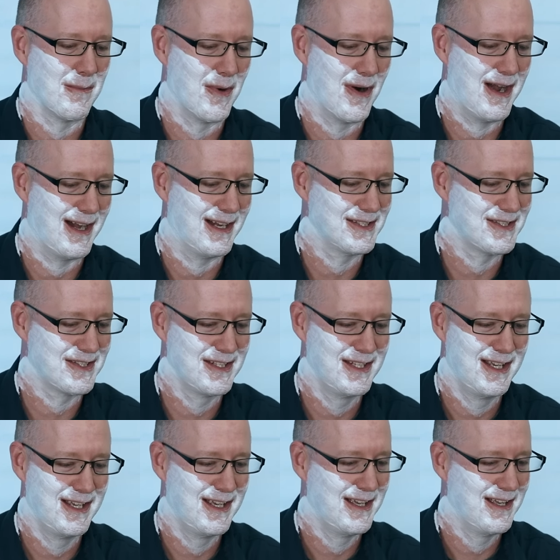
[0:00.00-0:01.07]
brass,
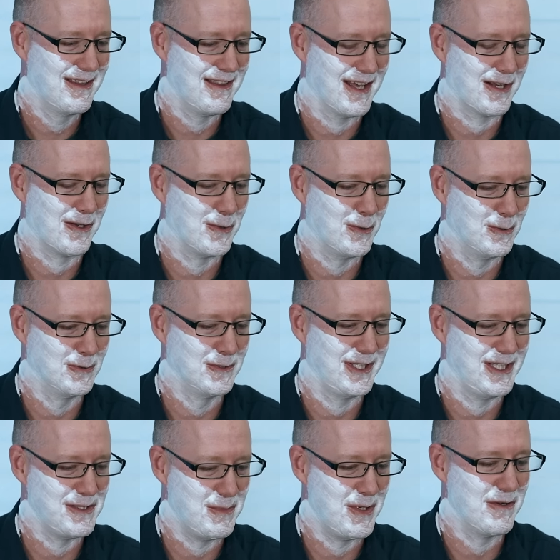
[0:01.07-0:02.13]
that gold
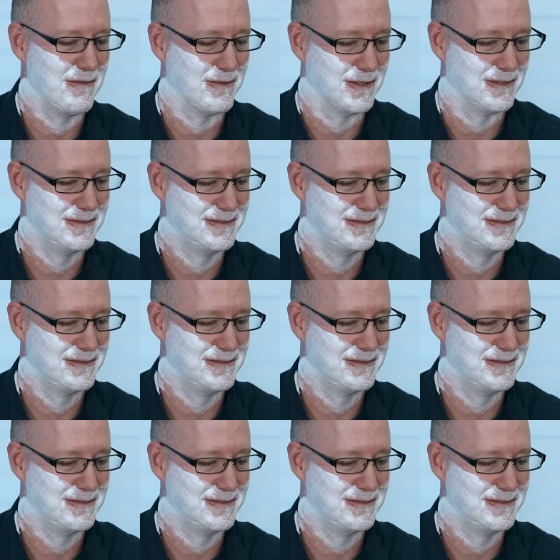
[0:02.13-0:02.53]
is beautiful.